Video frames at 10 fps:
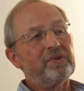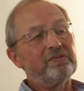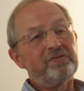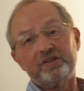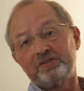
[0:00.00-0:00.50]
The
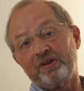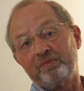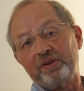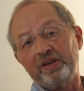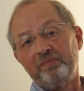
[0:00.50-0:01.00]
first
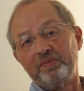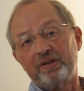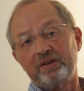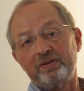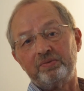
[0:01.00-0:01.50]
family
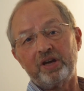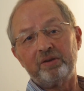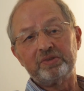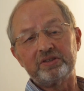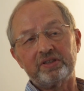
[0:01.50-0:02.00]
who
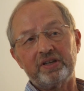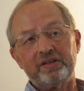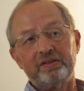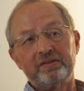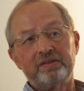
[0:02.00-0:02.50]
came and stayed